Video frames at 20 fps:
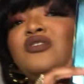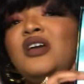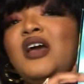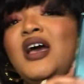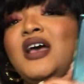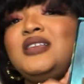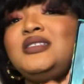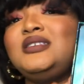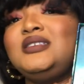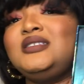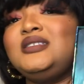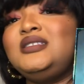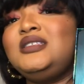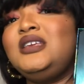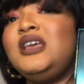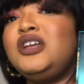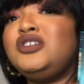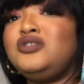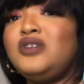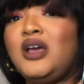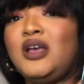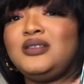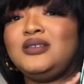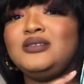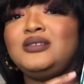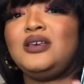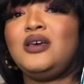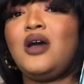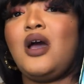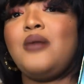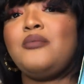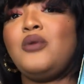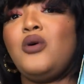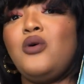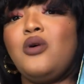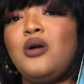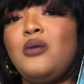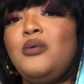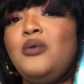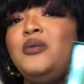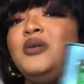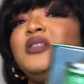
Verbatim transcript: you guys can see, as you guys can tell, I'm horrible